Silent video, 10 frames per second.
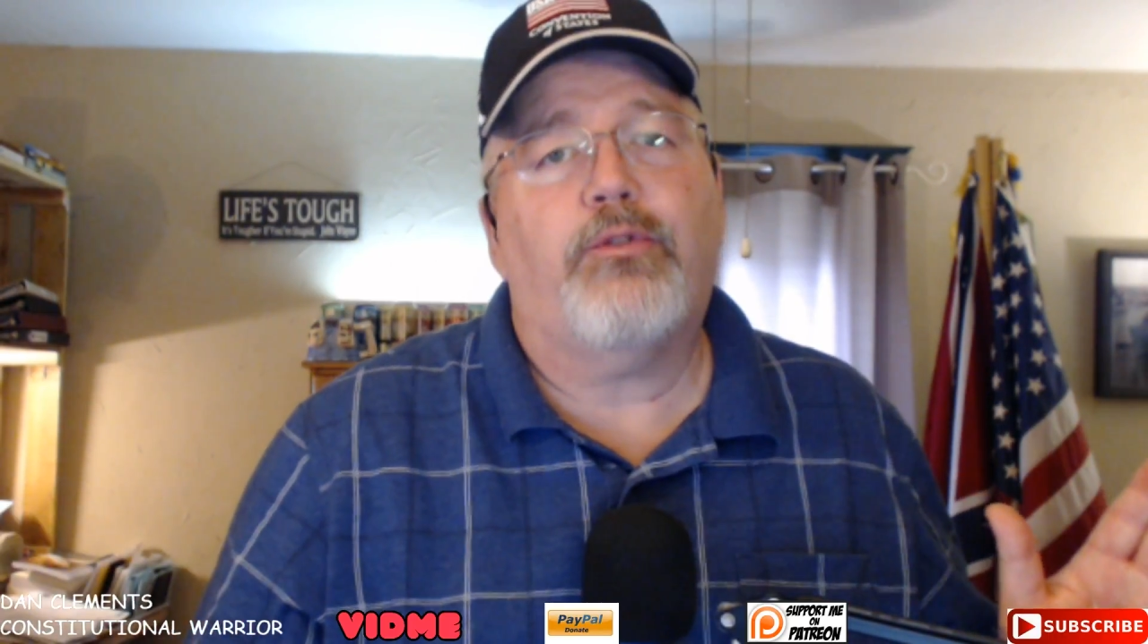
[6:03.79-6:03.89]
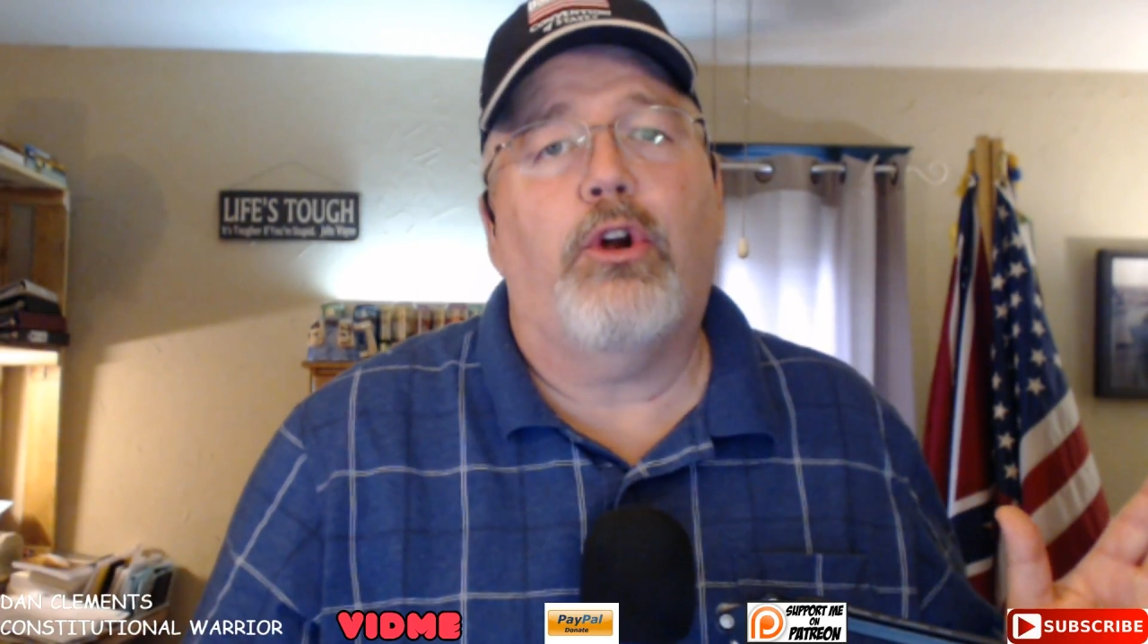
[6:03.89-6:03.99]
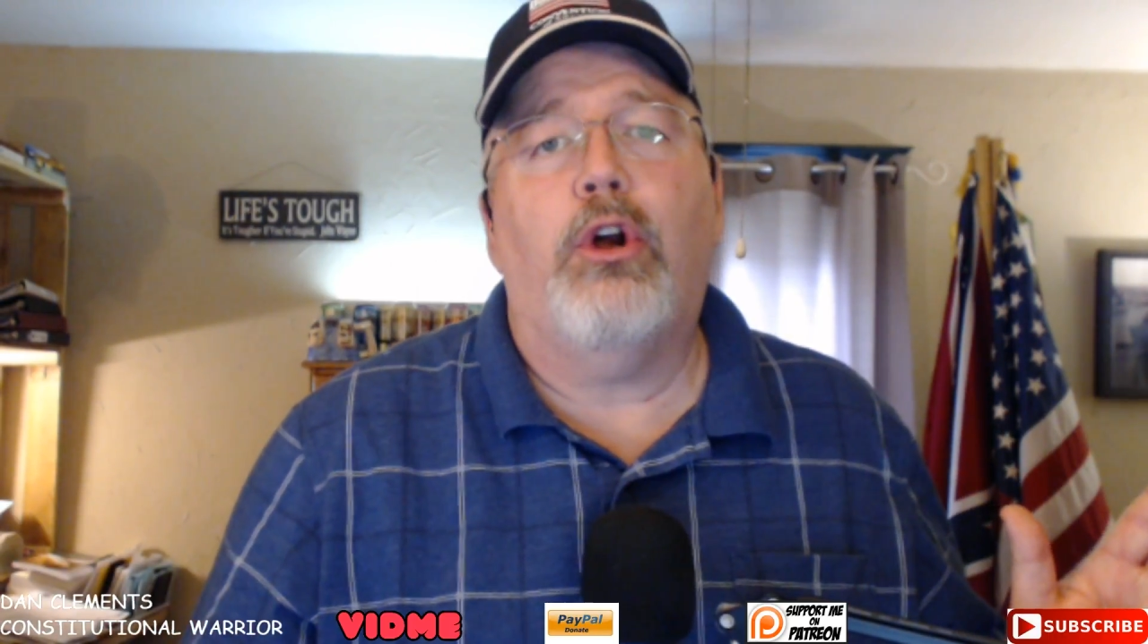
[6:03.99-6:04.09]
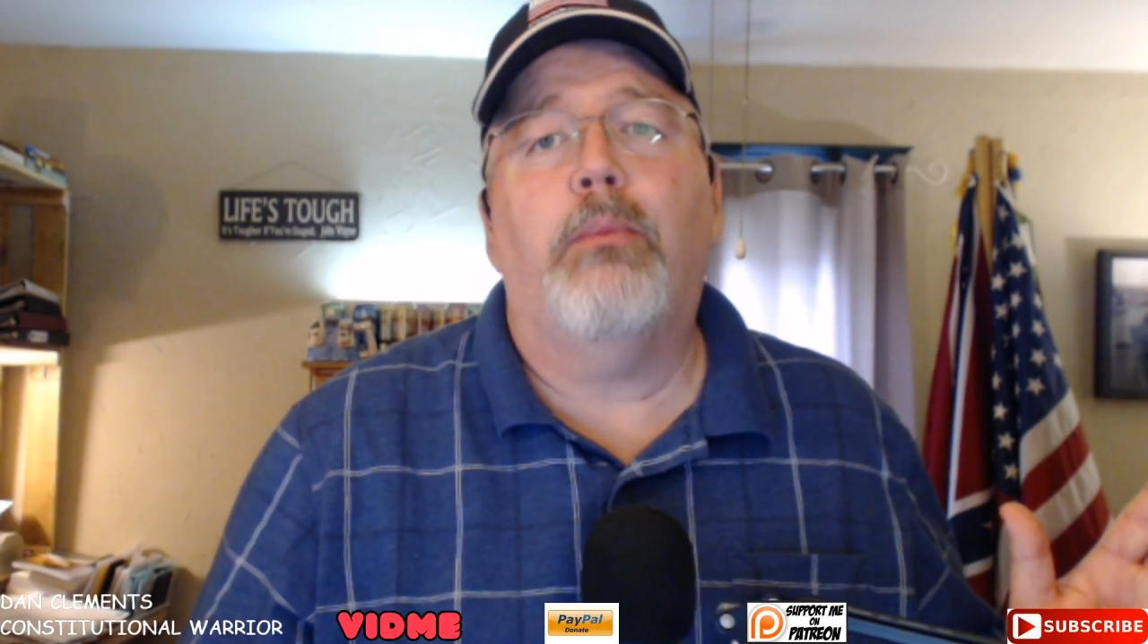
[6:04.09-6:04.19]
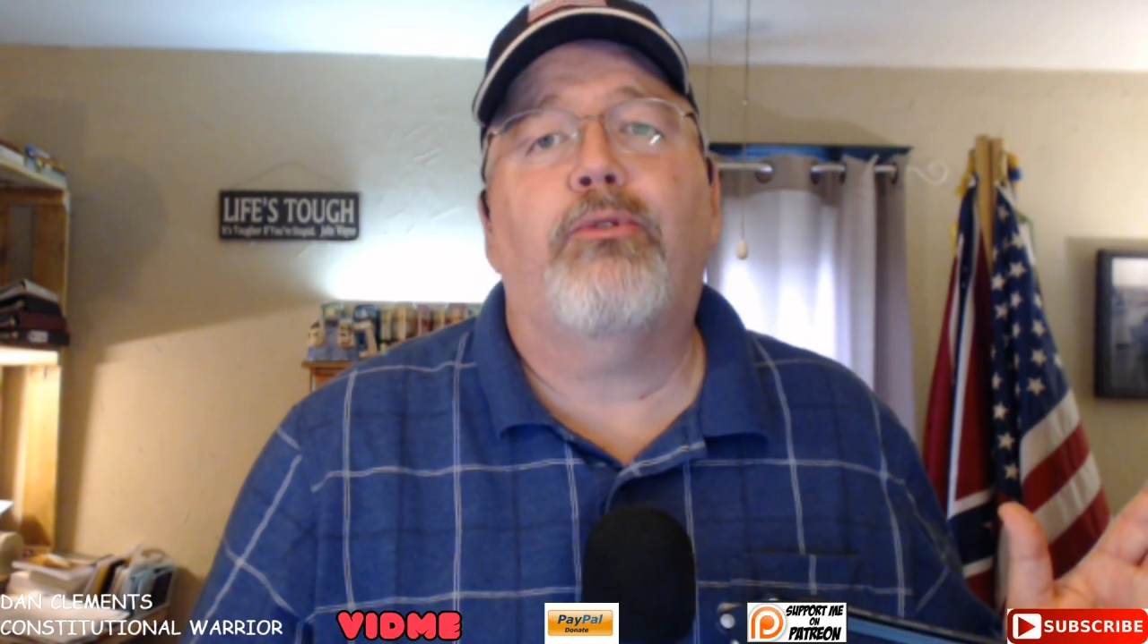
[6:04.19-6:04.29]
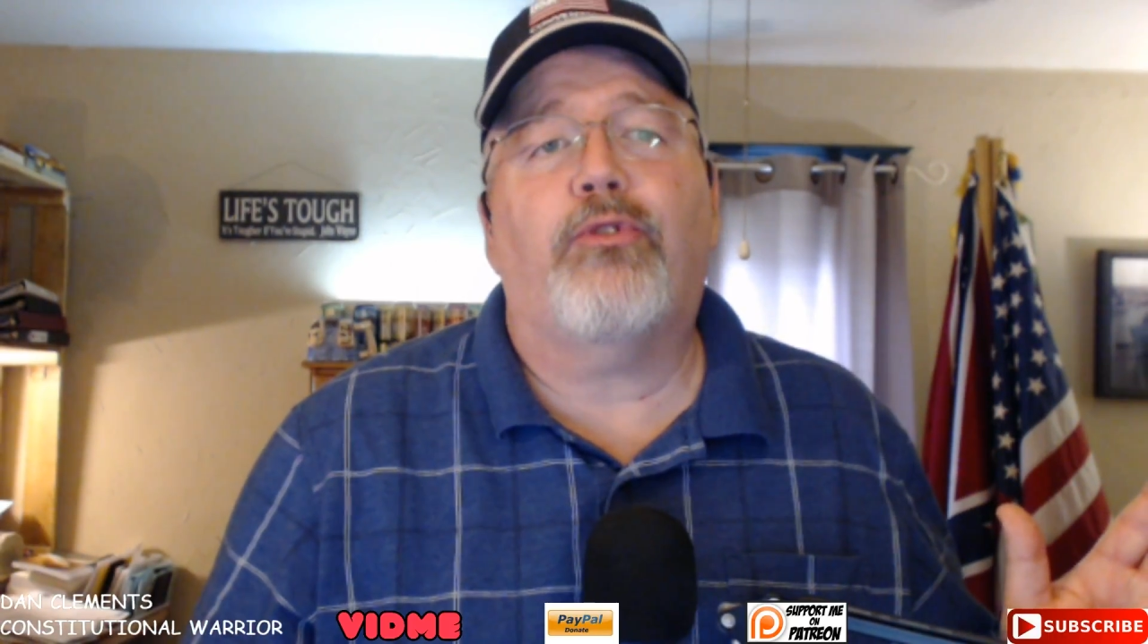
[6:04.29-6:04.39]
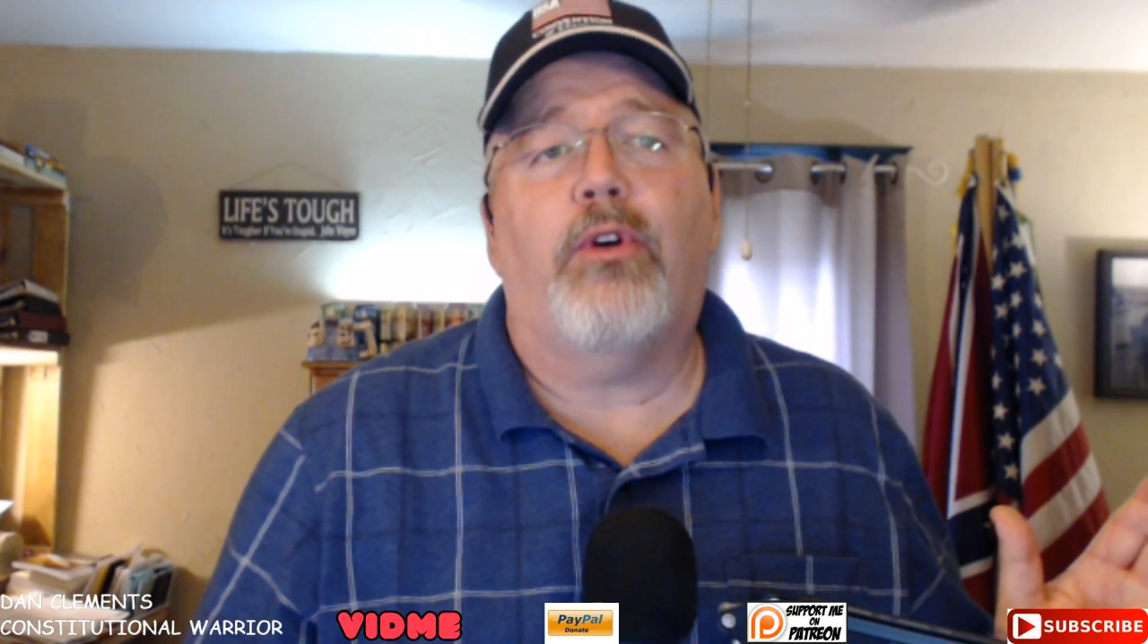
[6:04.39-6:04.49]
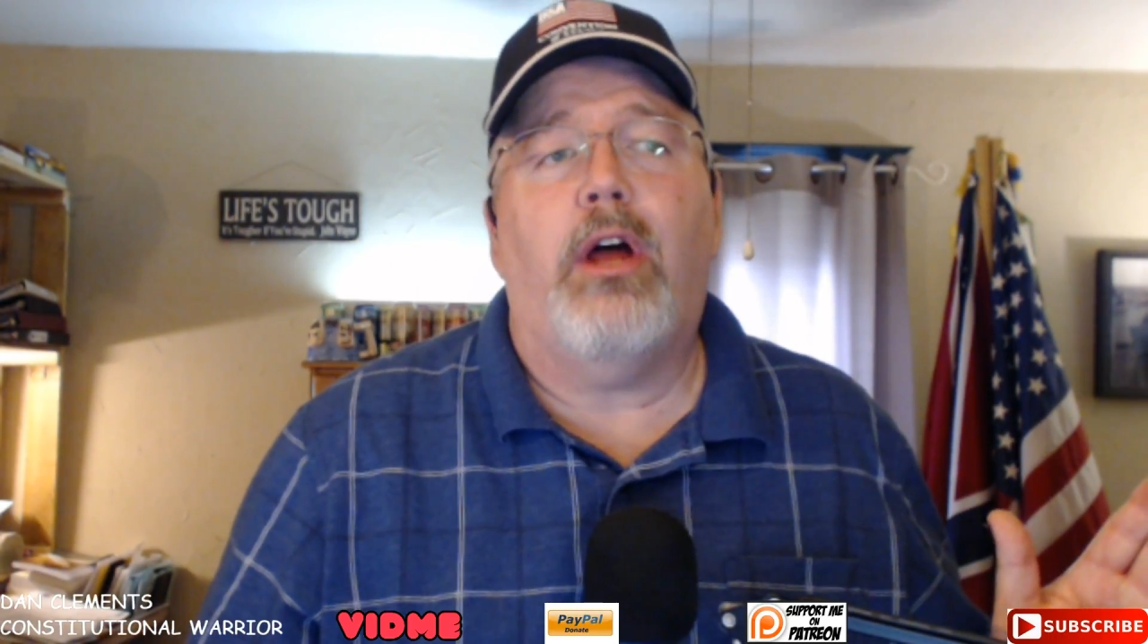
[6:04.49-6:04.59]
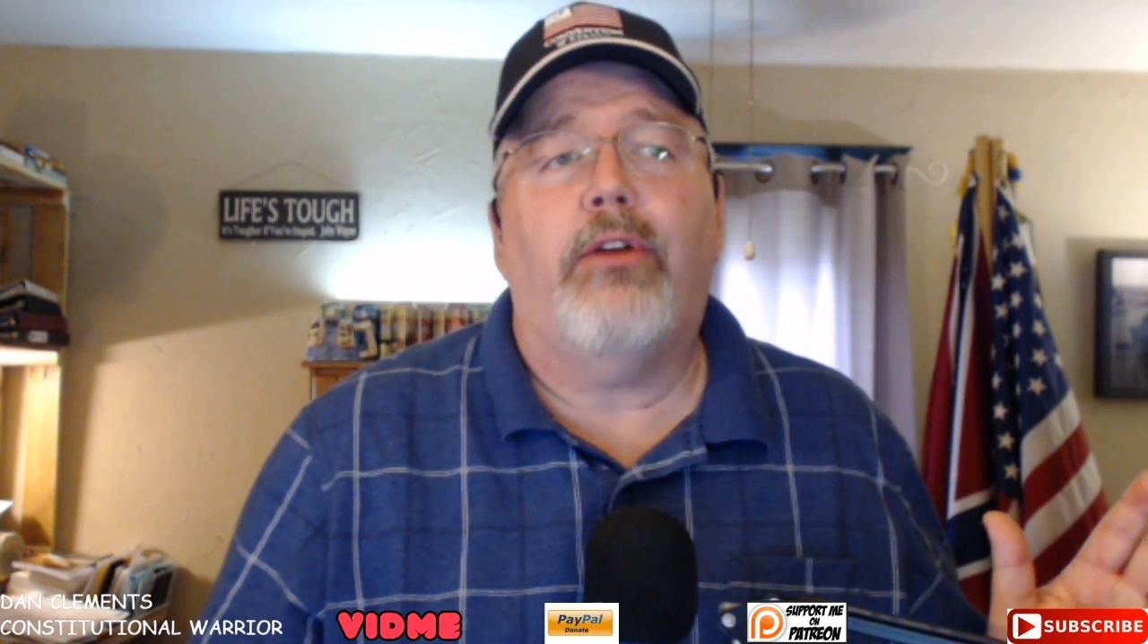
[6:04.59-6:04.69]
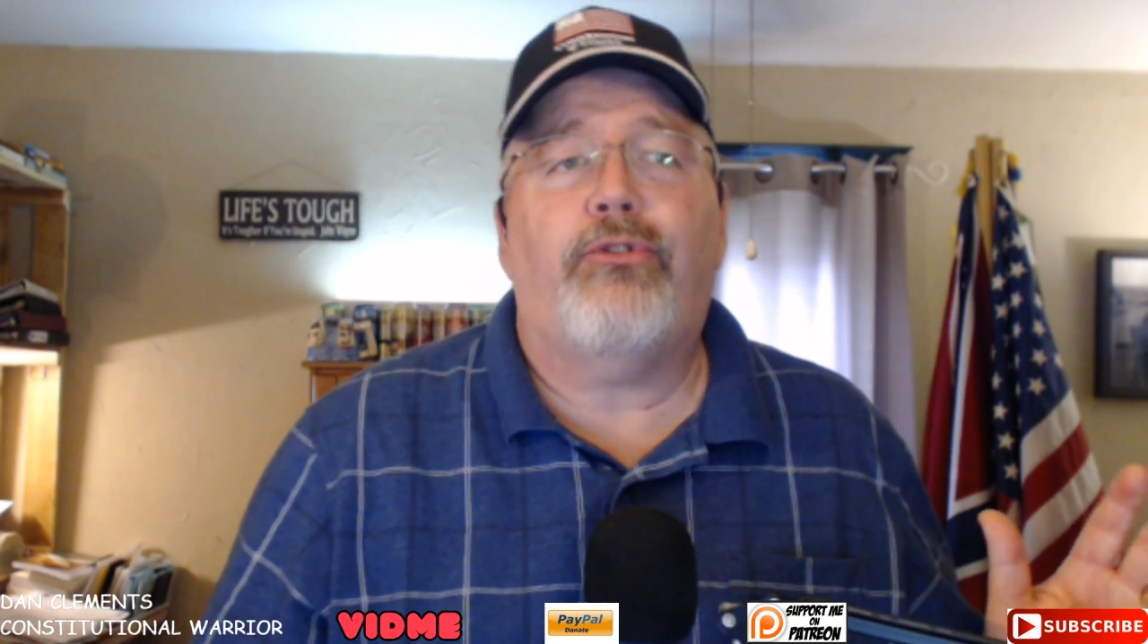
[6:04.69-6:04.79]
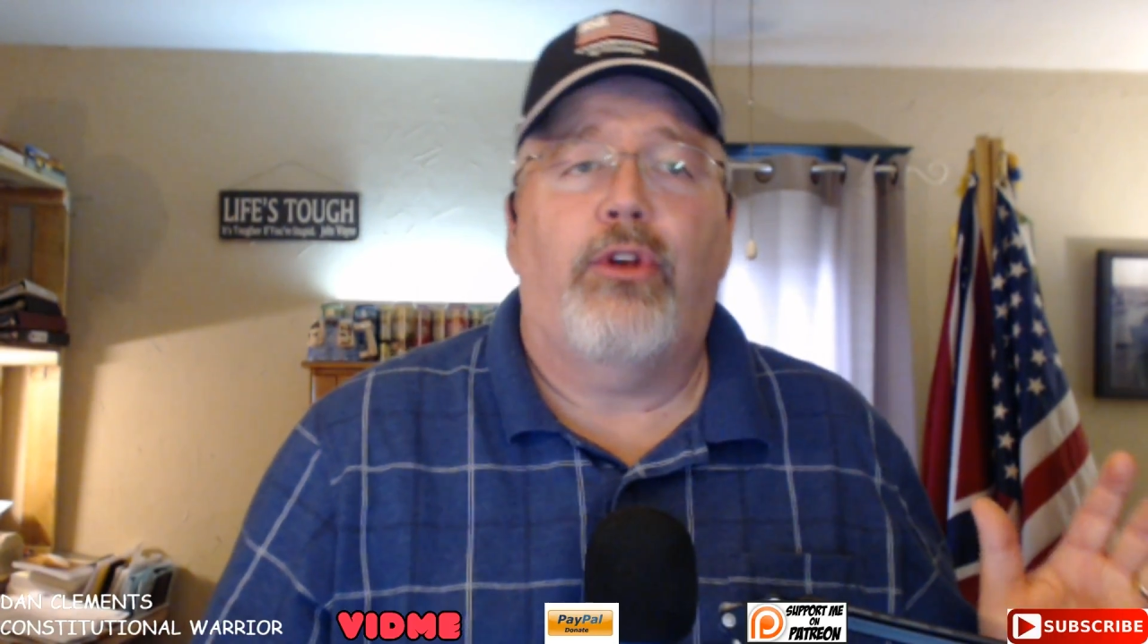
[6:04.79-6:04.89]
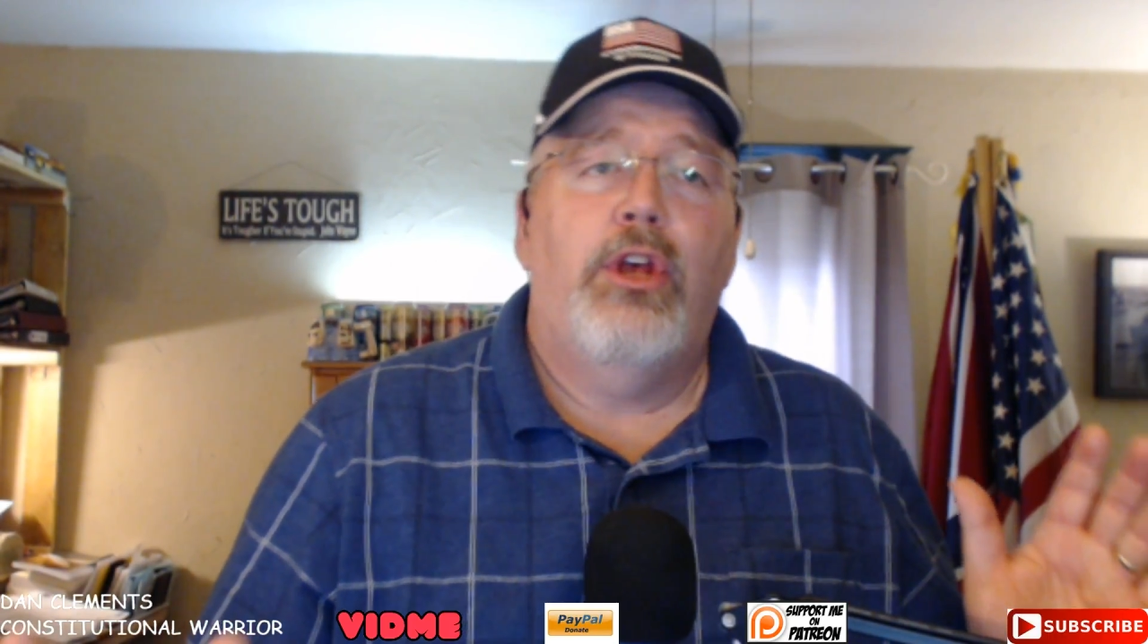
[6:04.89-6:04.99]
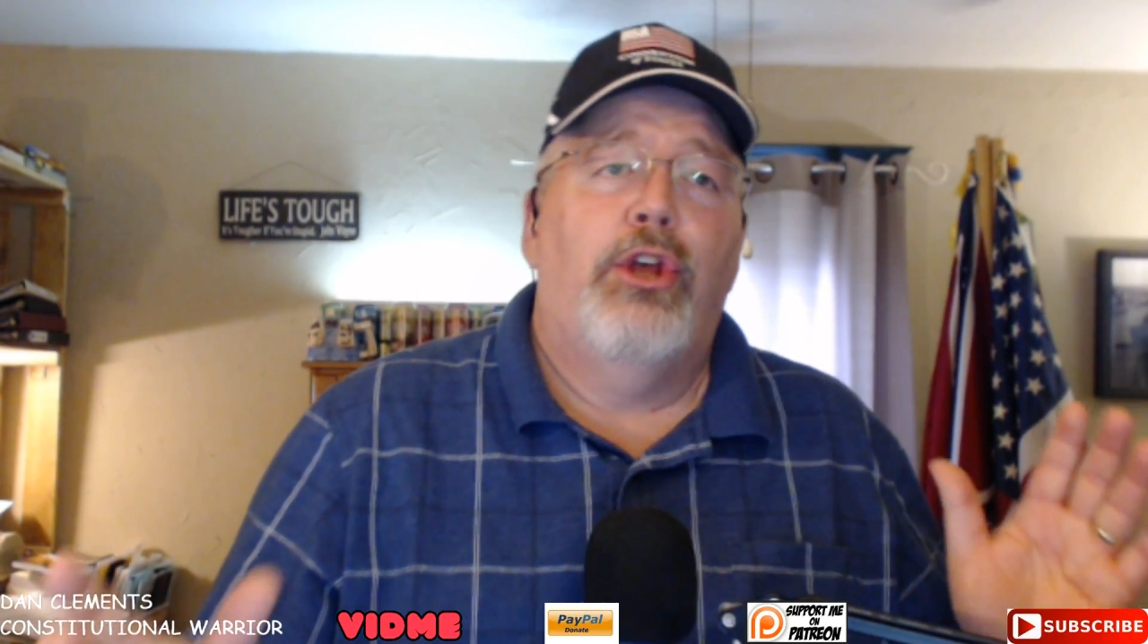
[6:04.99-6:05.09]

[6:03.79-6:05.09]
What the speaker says: terms for us